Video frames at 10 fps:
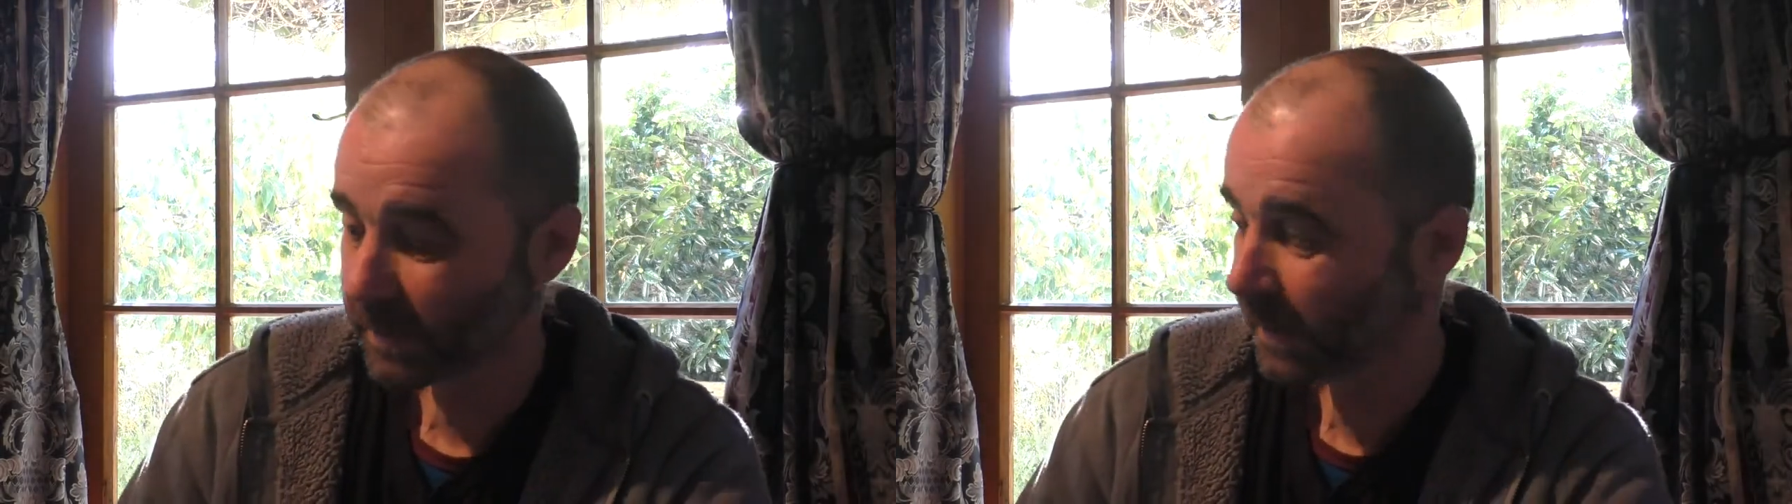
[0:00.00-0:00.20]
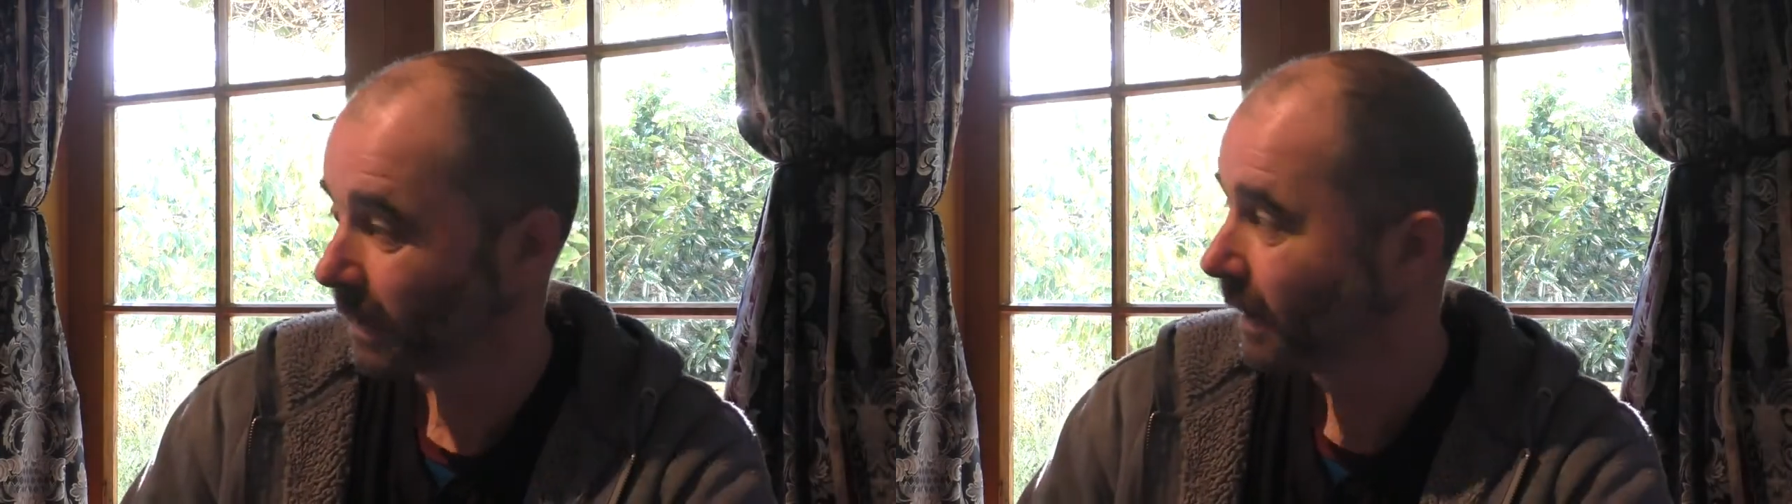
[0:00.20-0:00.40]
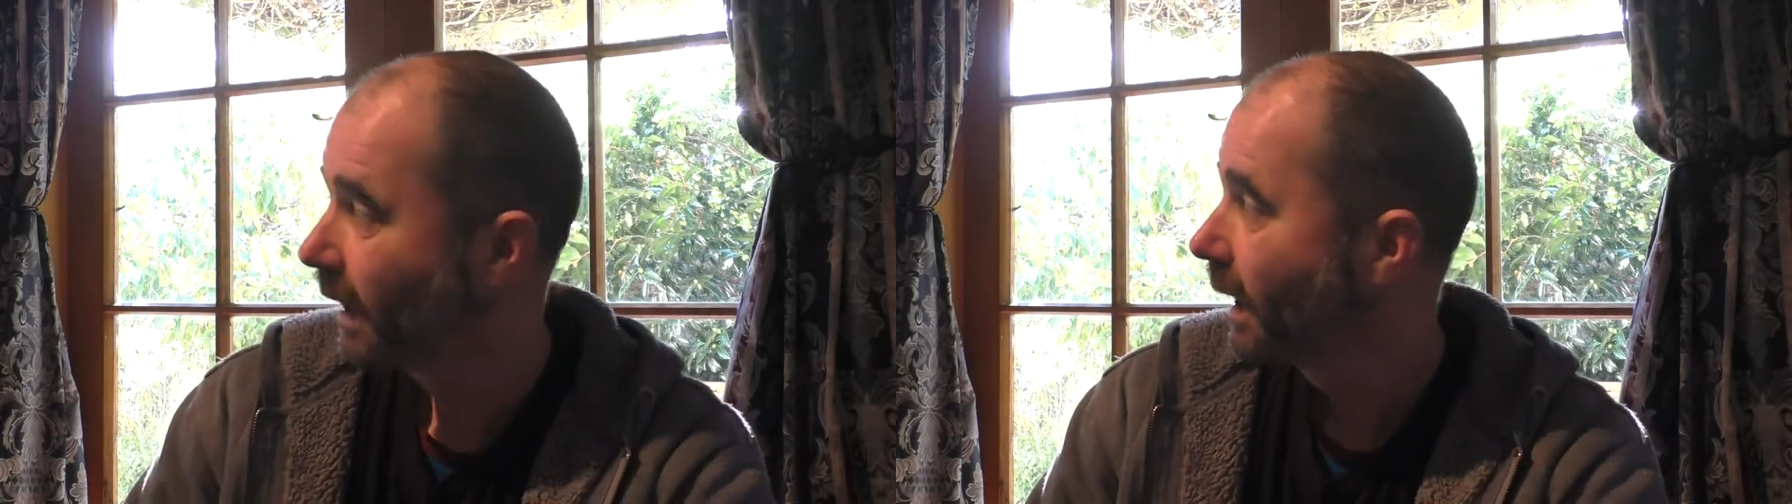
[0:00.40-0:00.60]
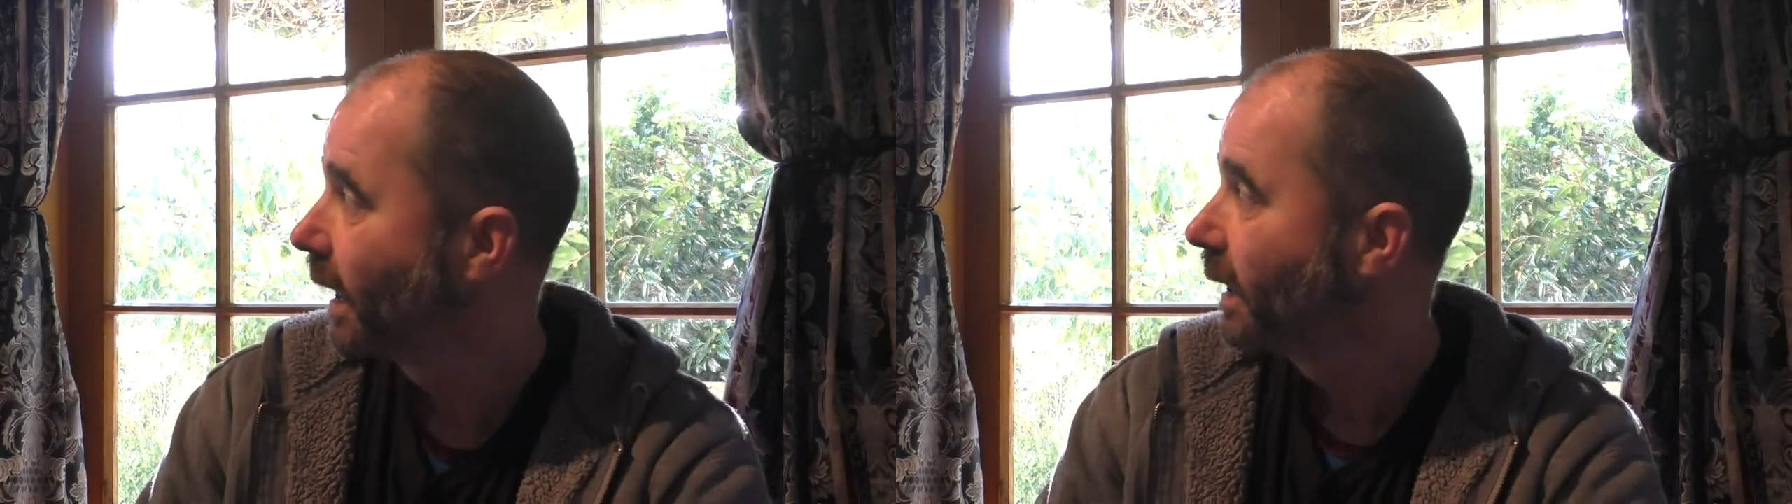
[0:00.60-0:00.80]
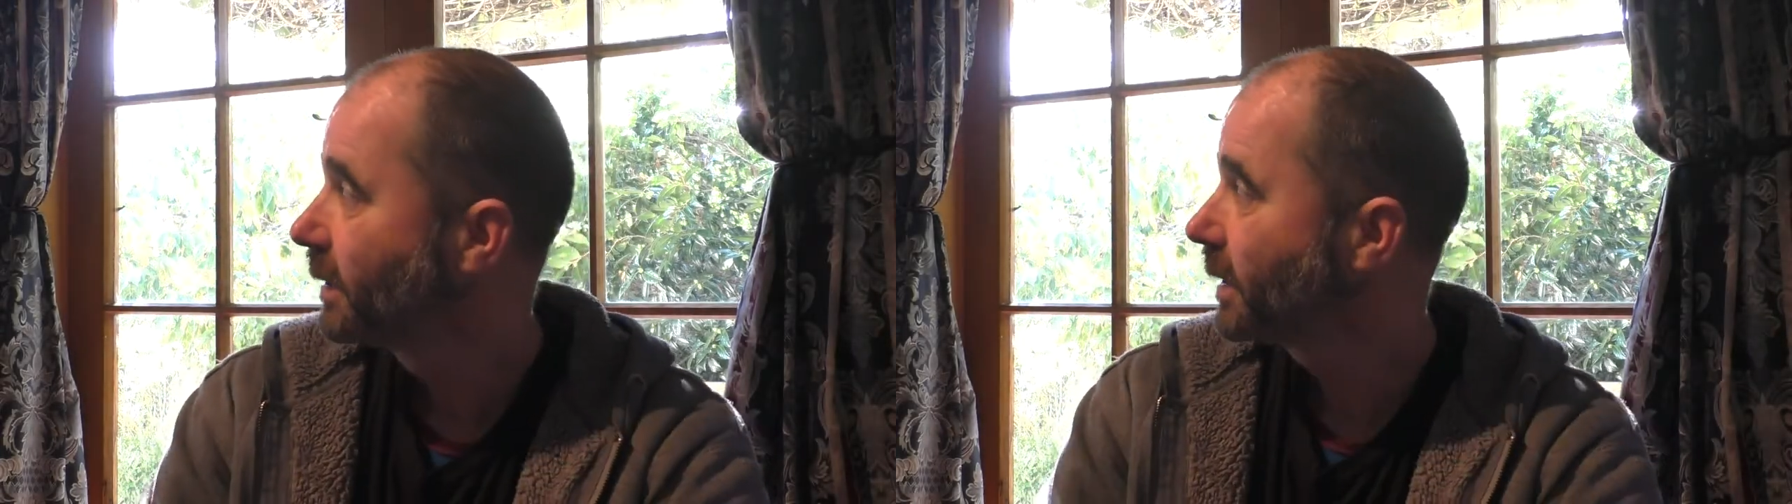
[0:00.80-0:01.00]
eh?
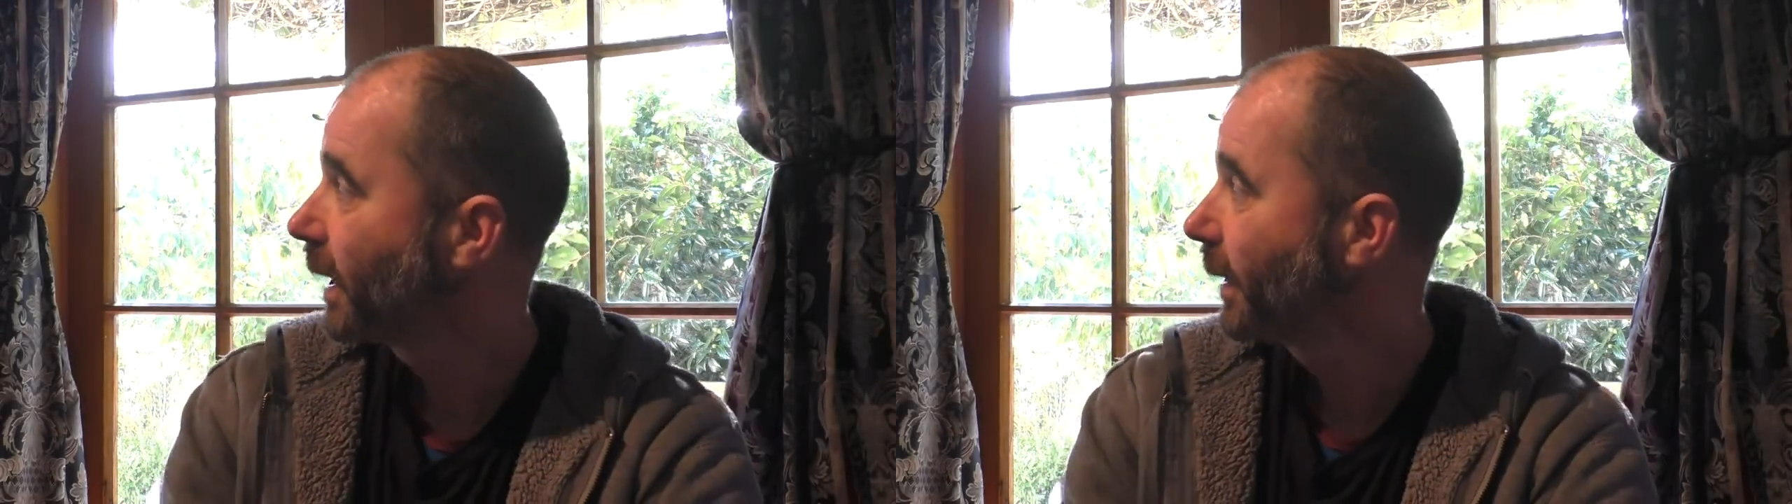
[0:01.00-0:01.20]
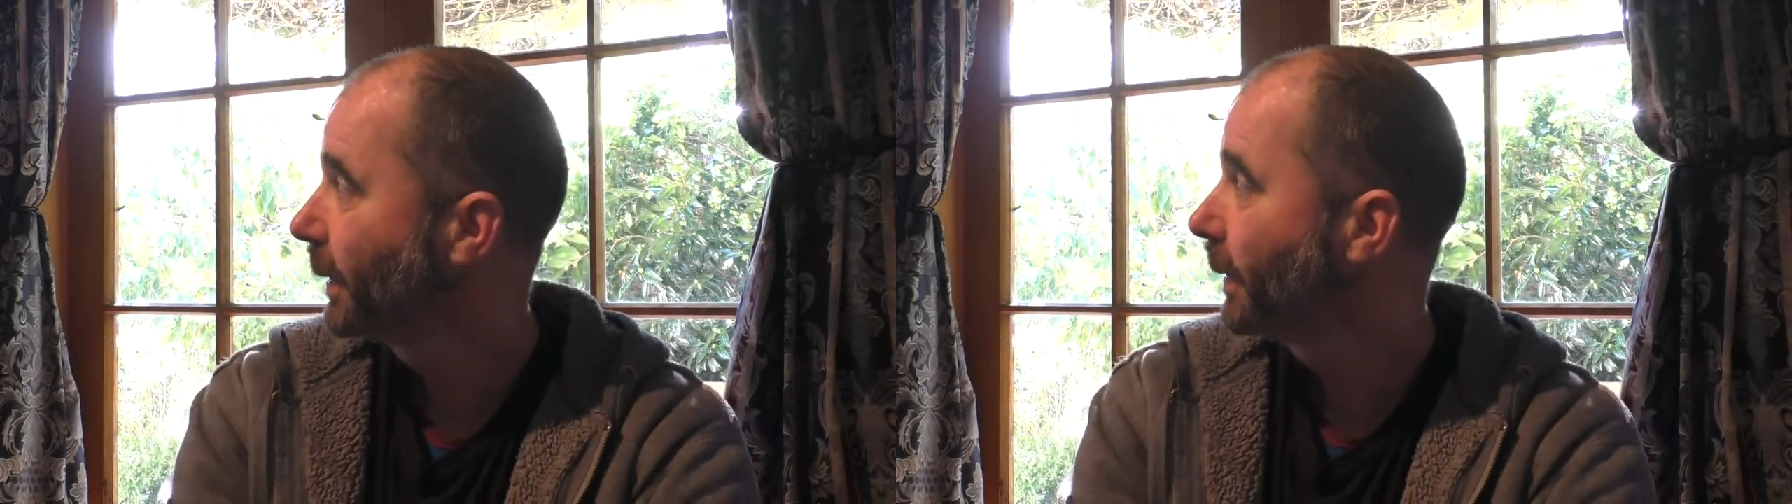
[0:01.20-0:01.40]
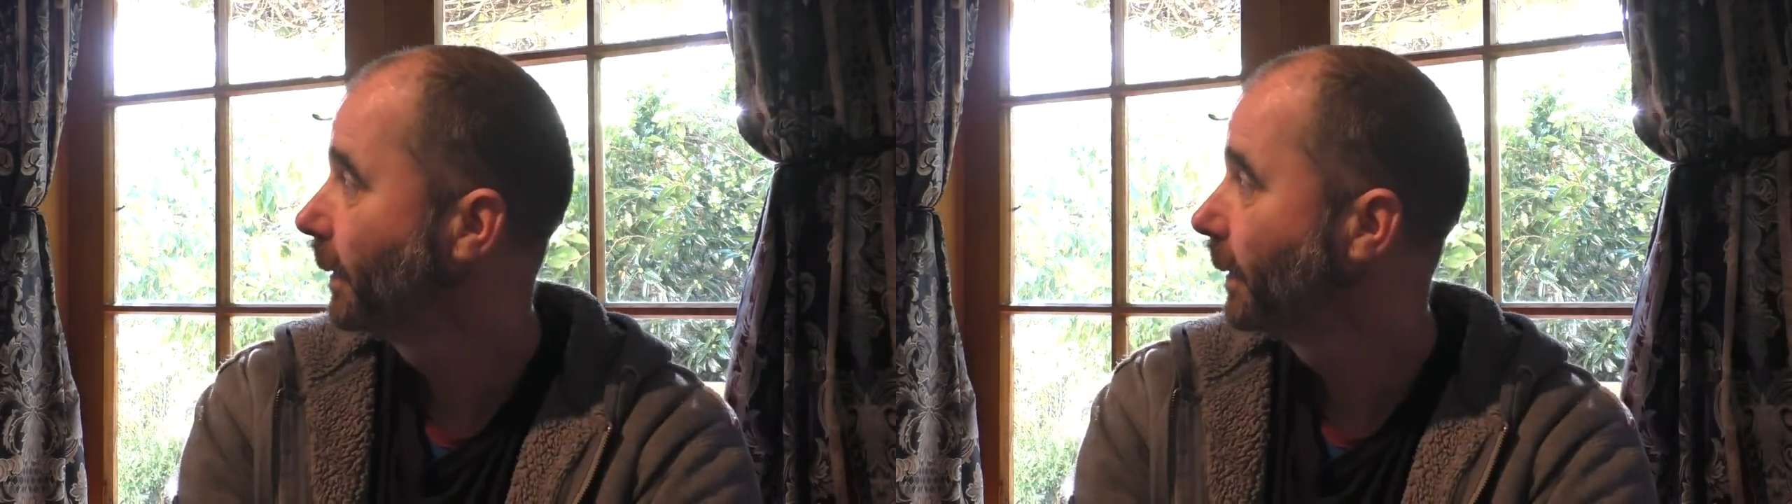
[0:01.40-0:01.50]
So,